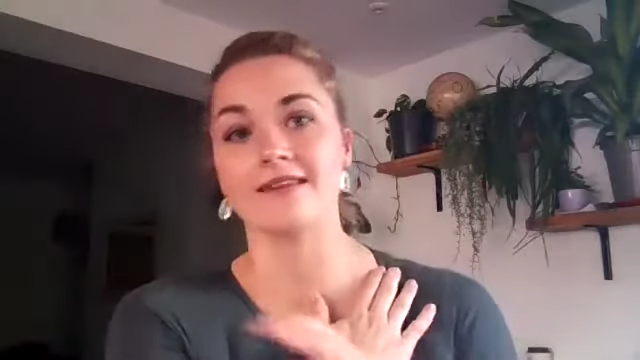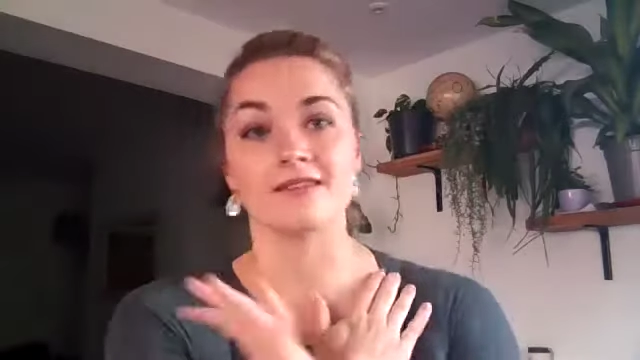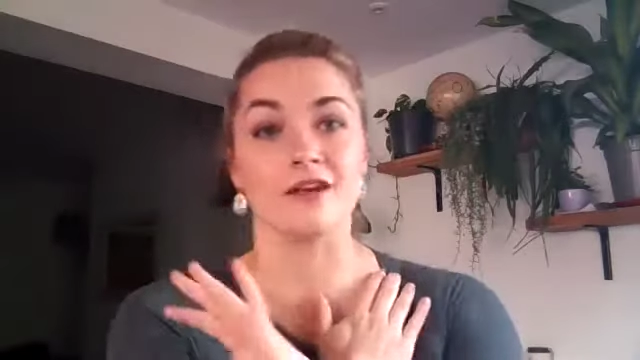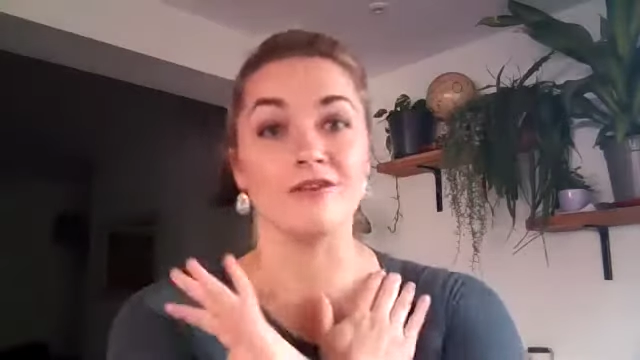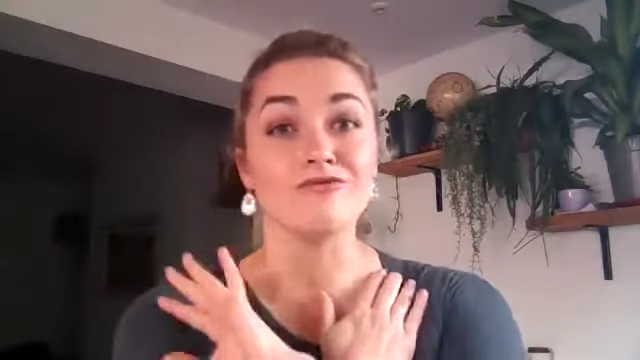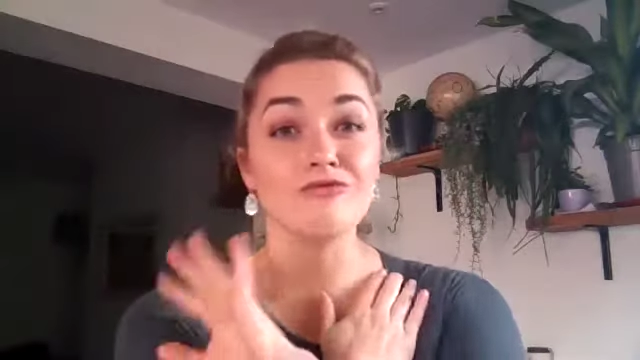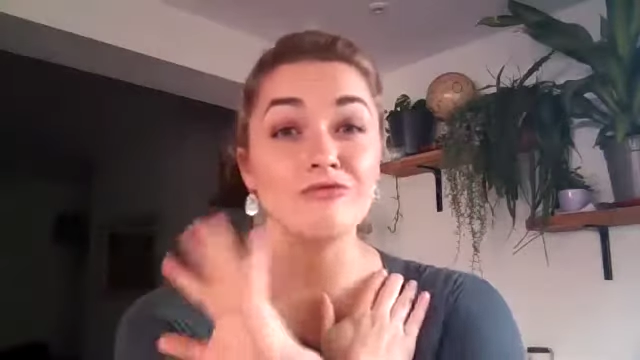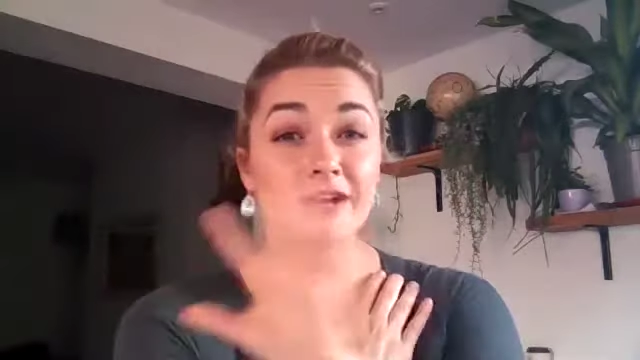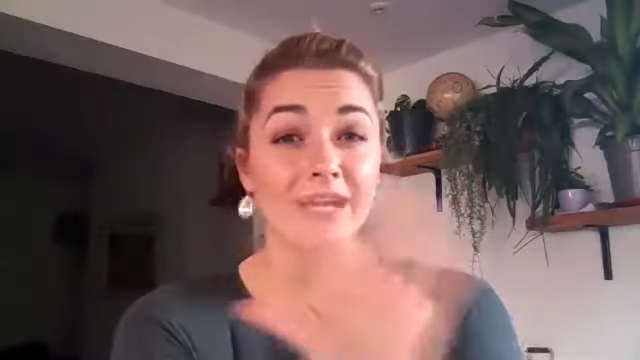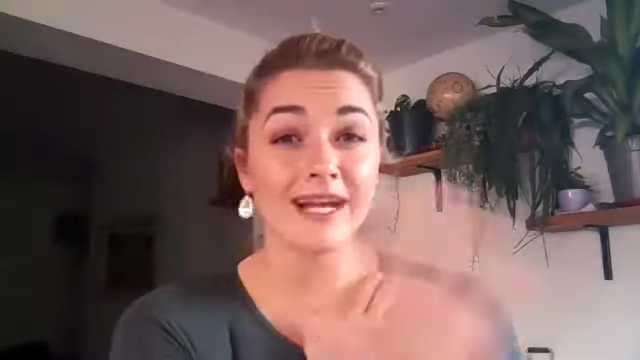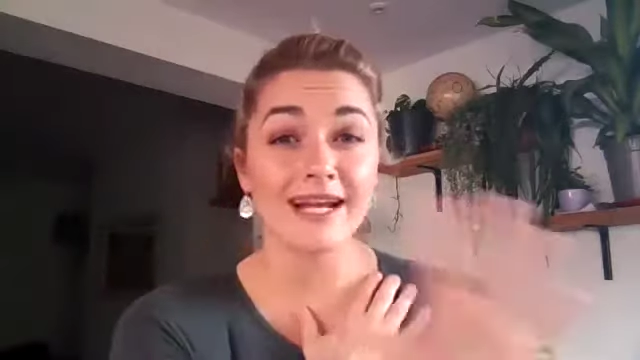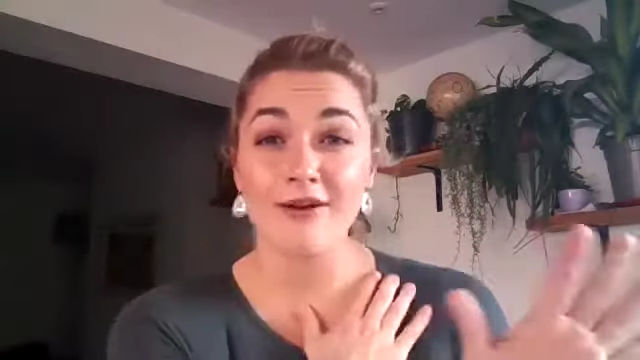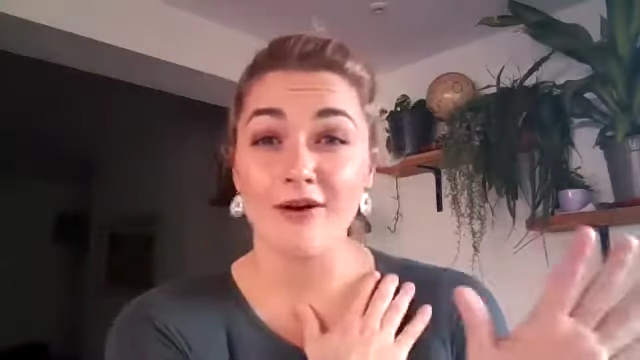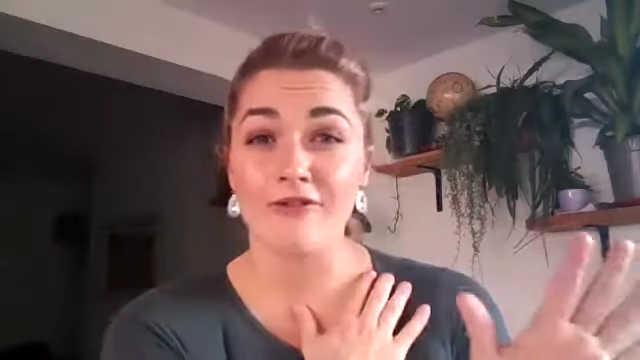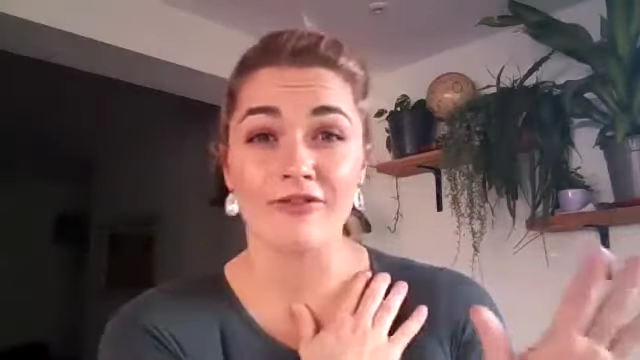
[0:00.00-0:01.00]
So
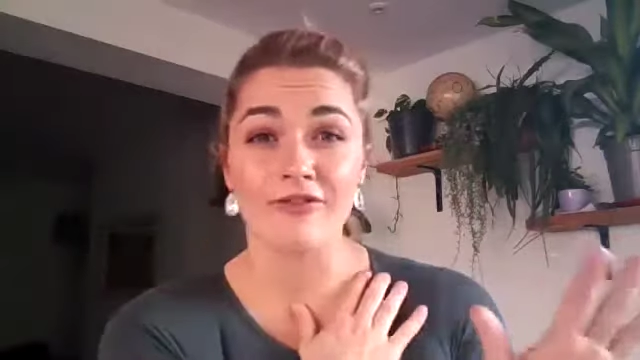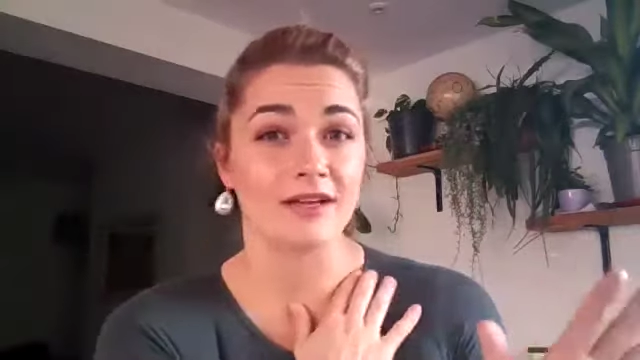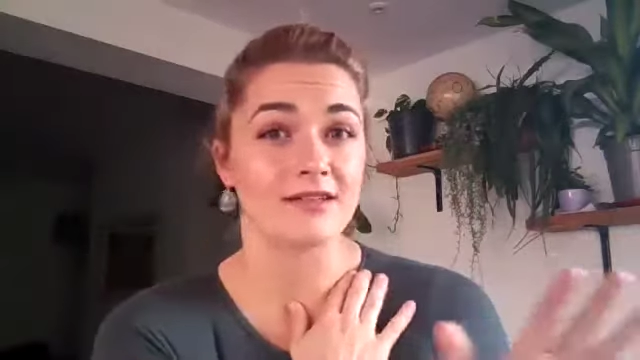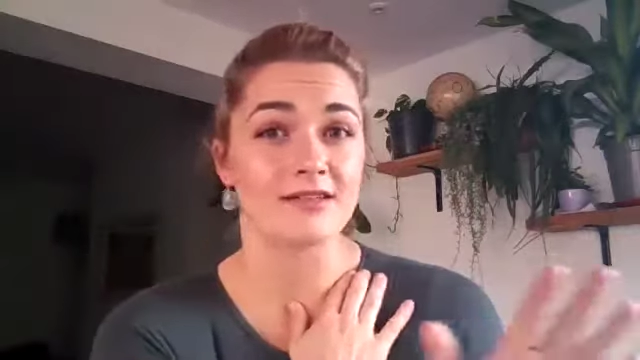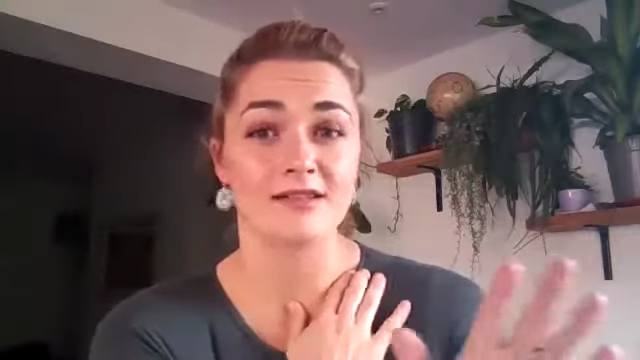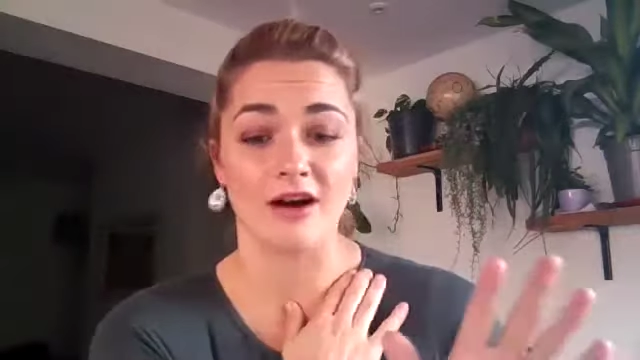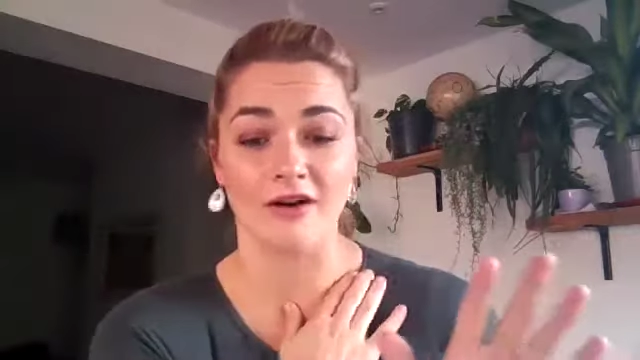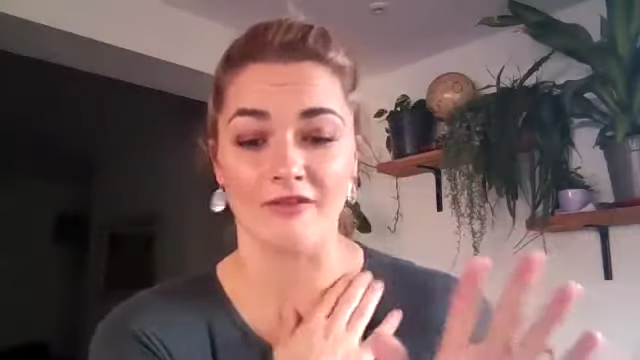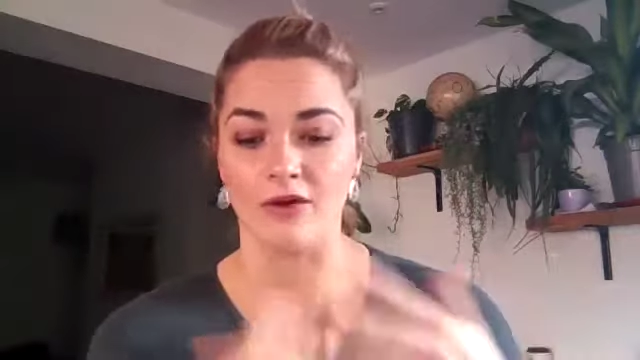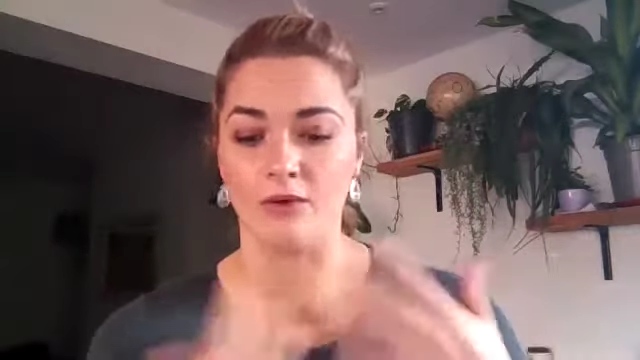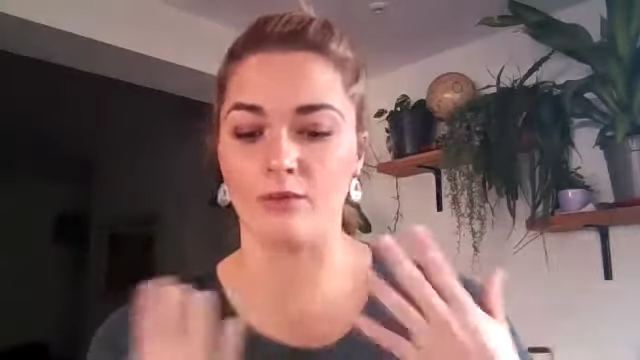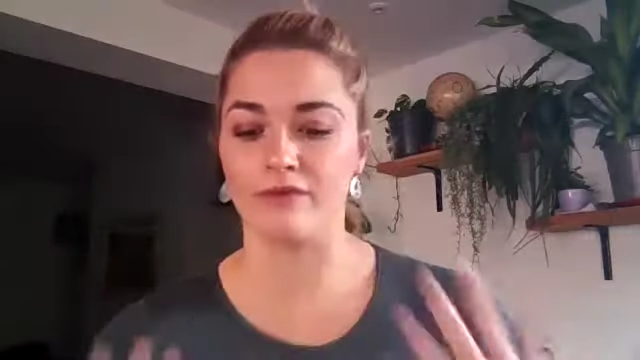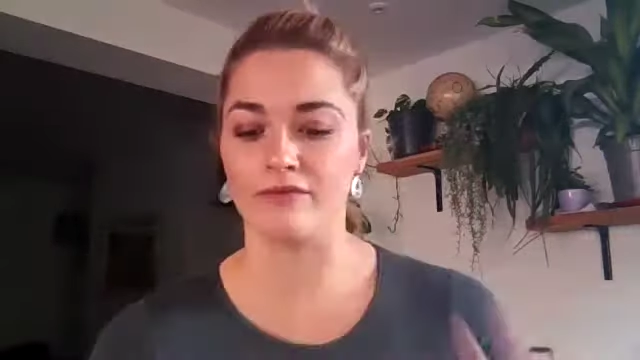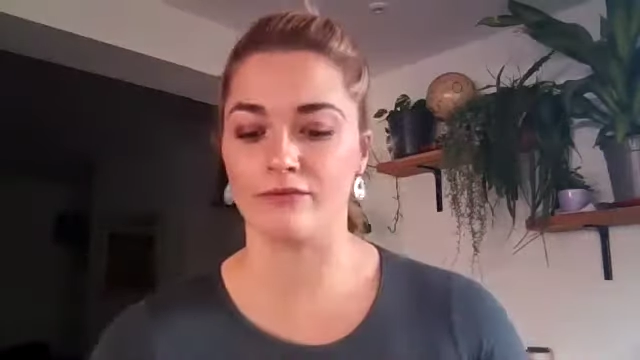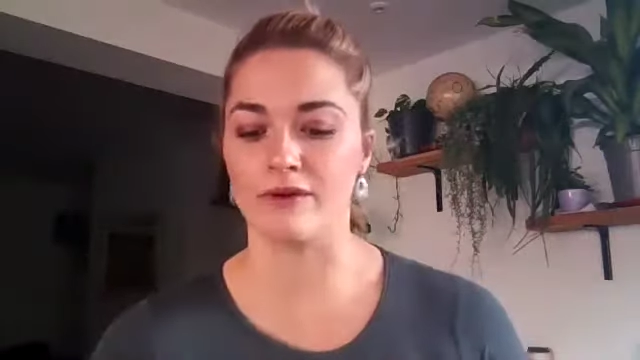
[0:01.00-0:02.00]
really obvious stuff that
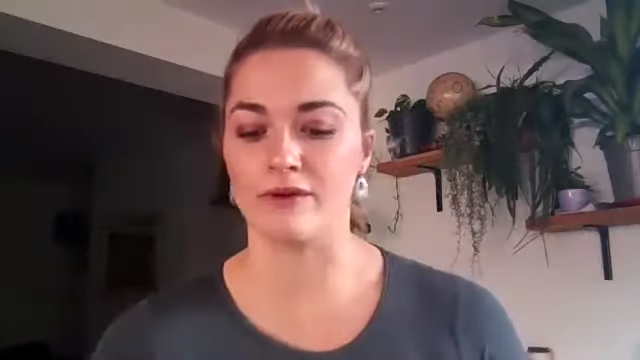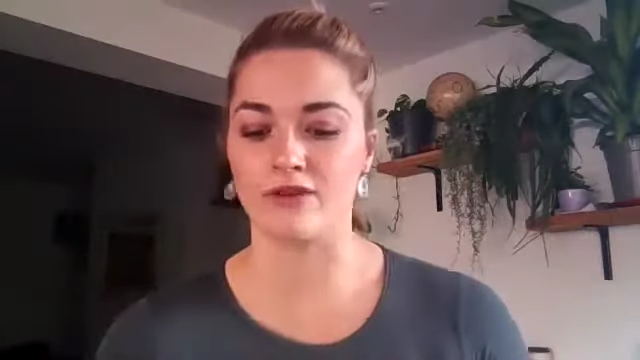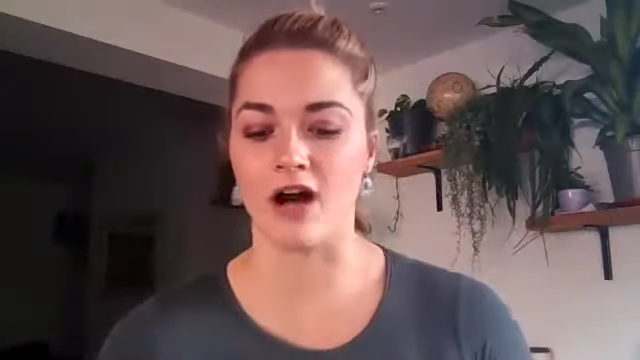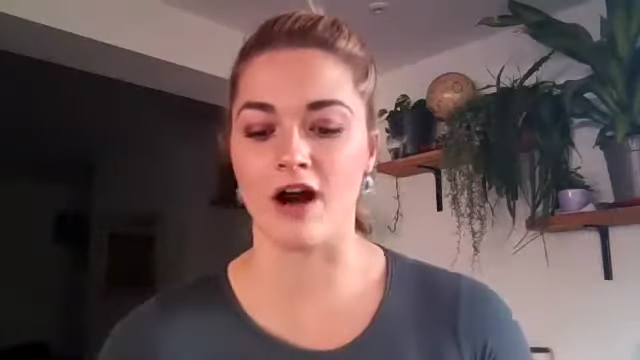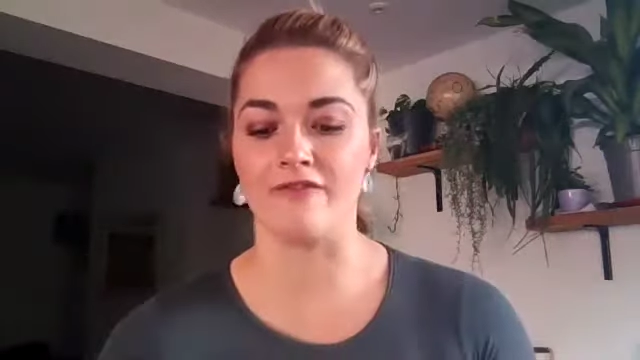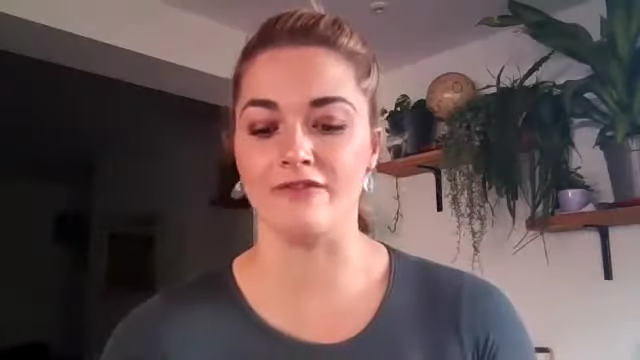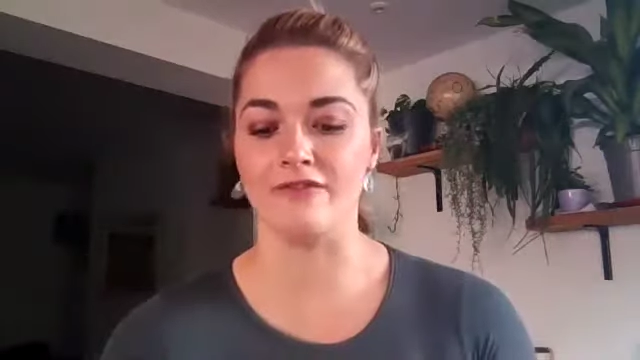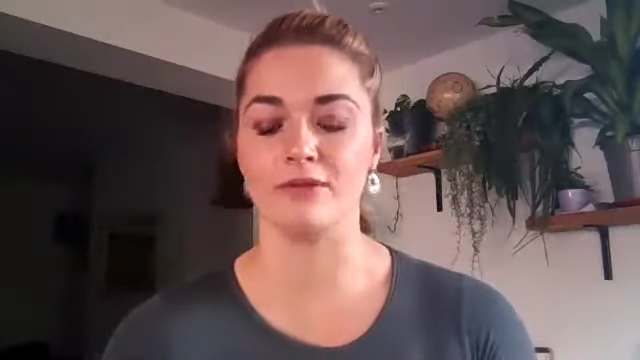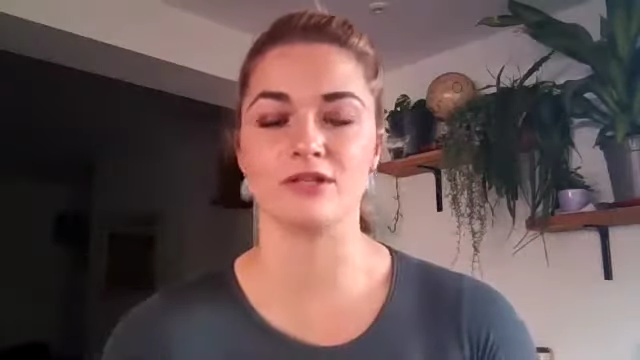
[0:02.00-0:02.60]
we've covered,